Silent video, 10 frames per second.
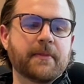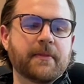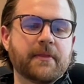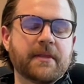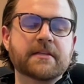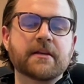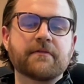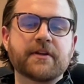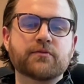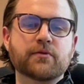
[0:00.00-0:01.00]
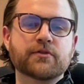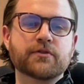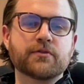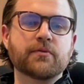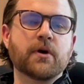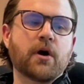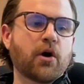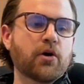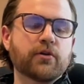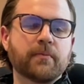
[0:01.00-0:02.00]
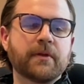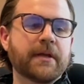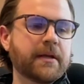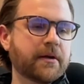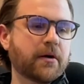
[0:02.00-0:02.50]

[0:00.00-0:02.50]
these individuals who arguably